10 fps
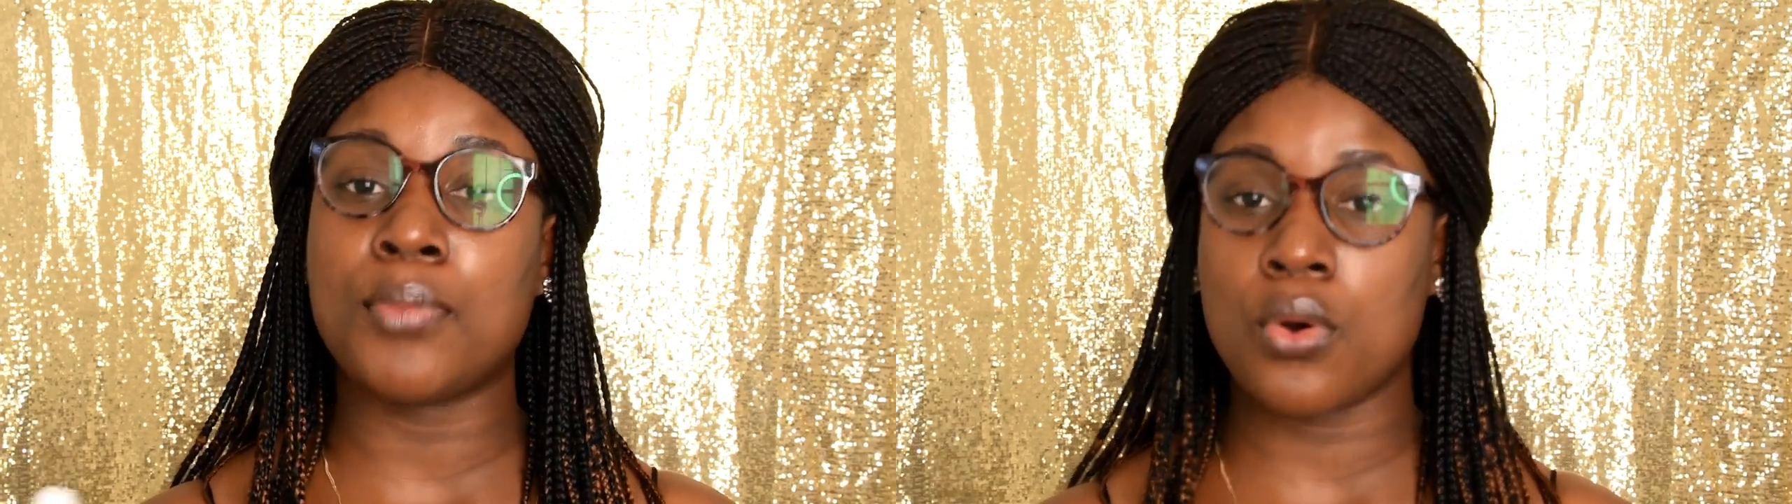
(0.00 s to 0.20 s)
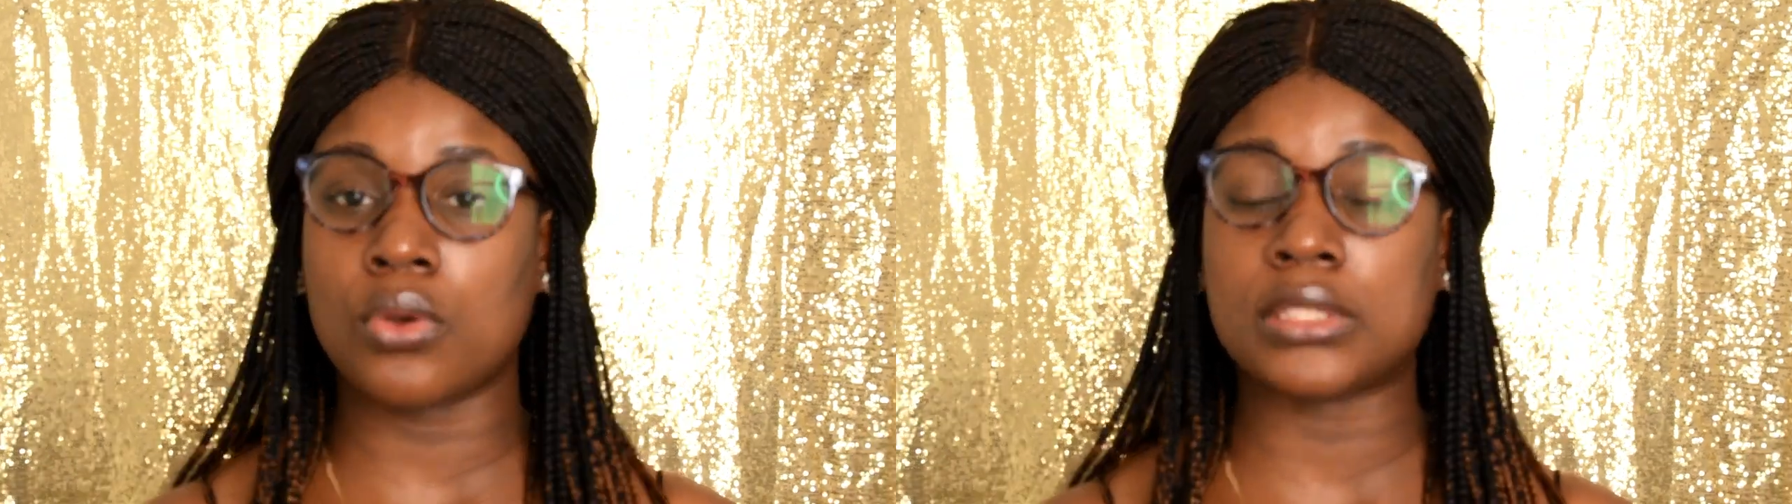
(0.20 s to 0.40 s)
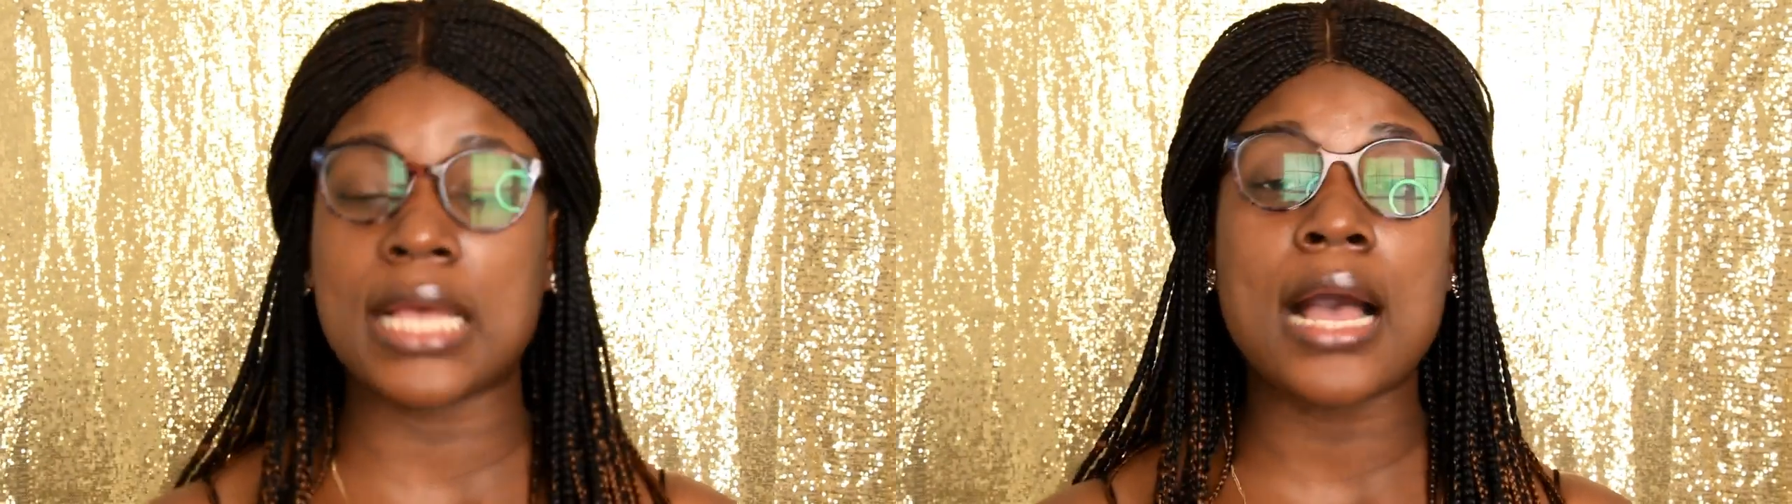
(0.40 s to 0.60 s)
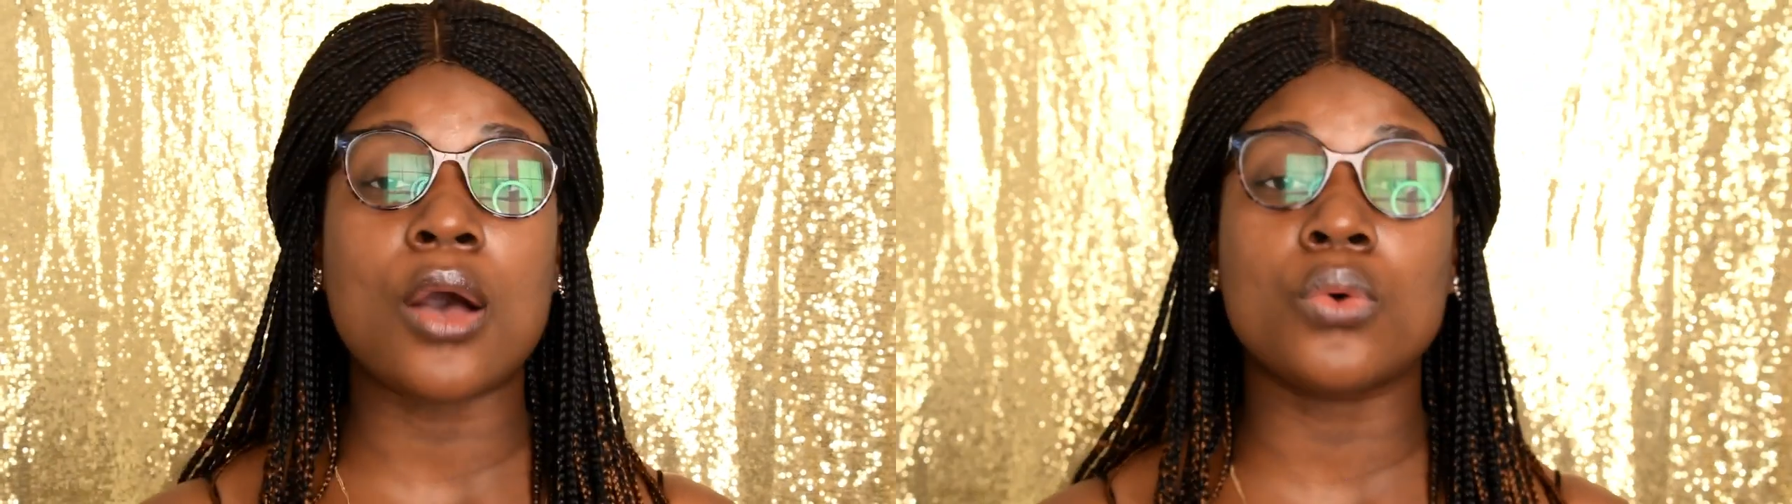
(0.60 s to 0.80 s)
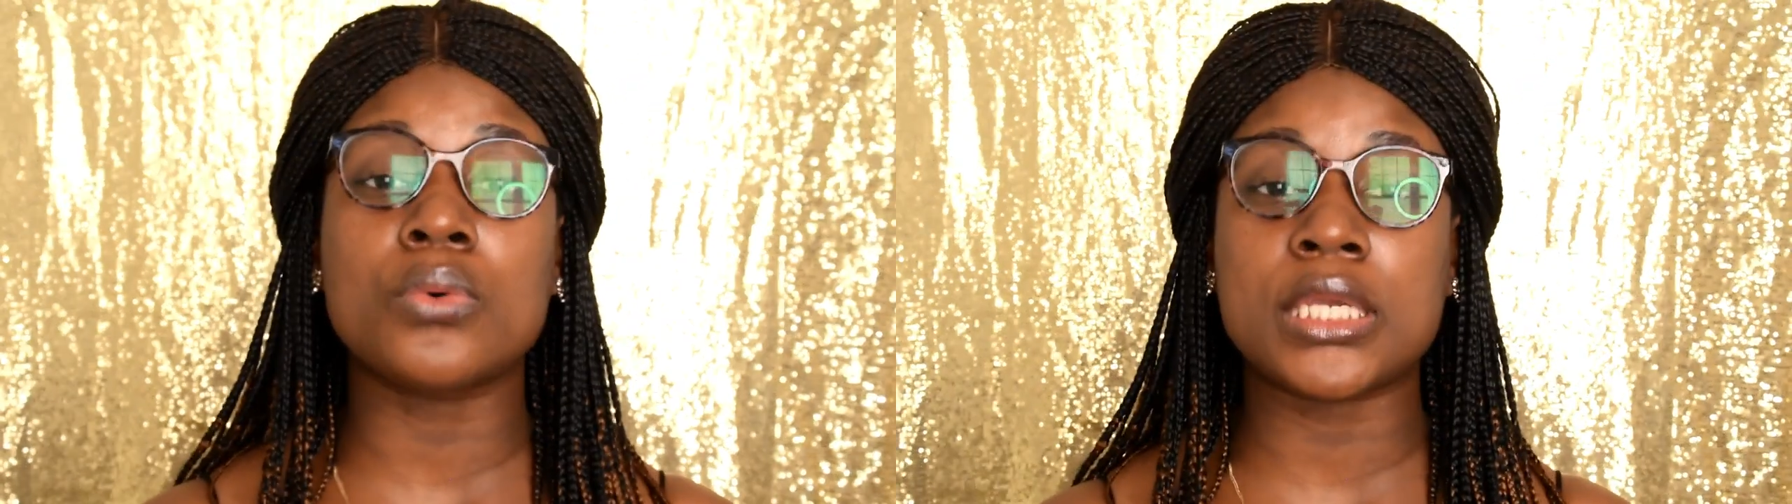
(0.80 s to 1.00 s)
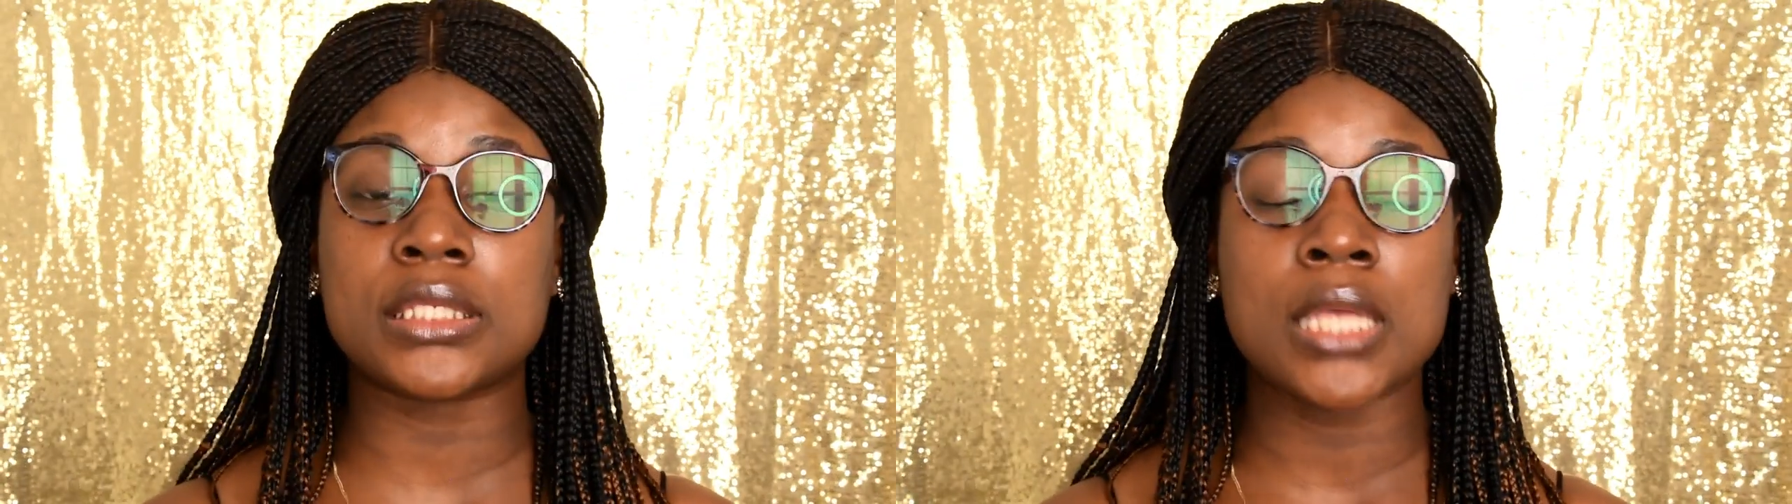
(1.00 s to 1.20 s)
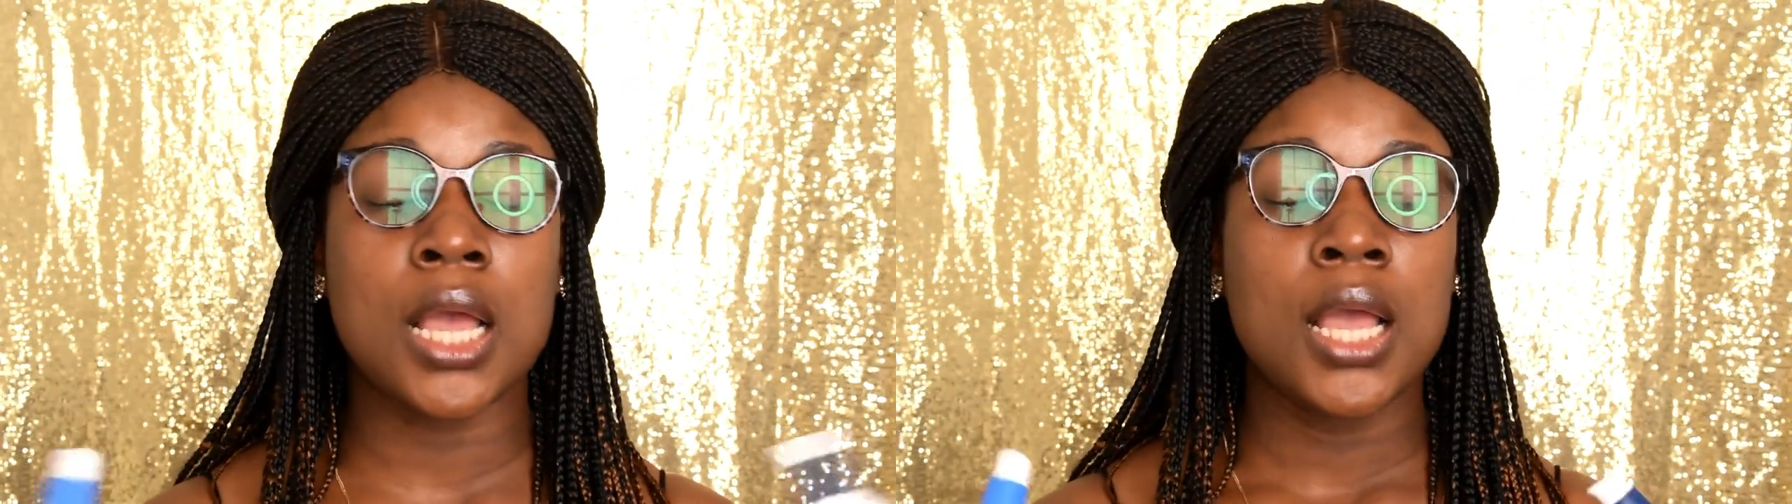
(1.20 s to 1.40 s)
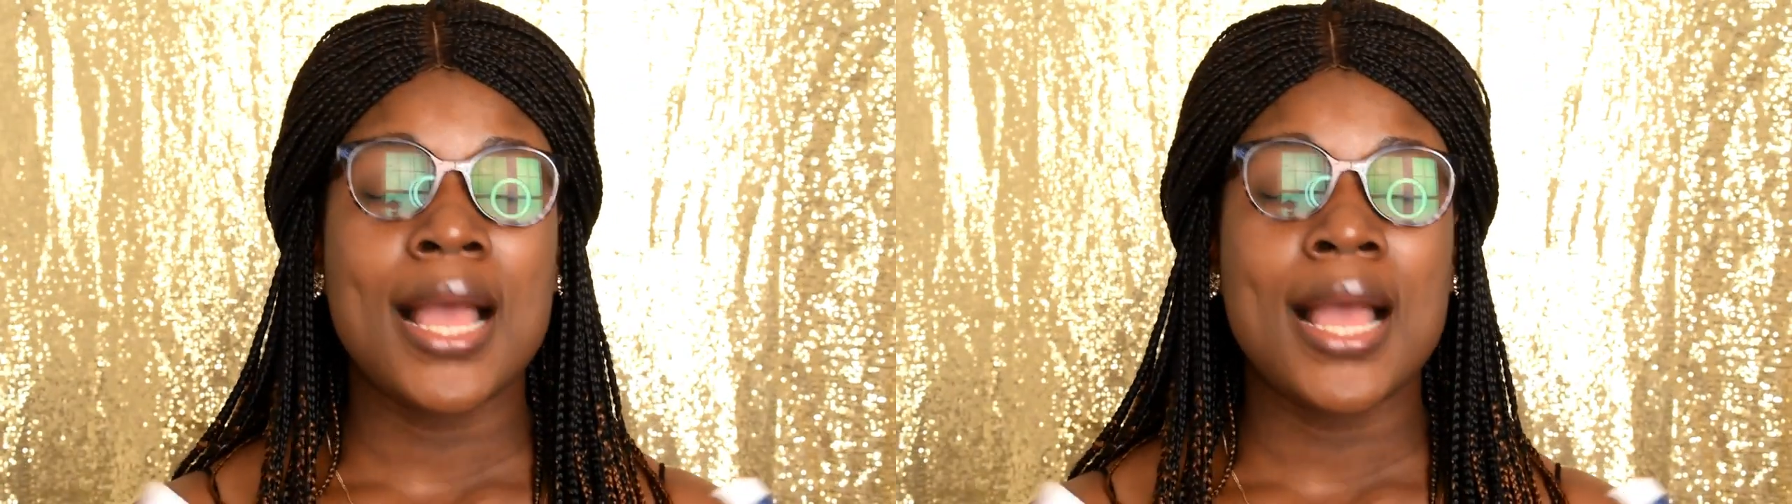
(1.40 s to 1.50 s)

pores are always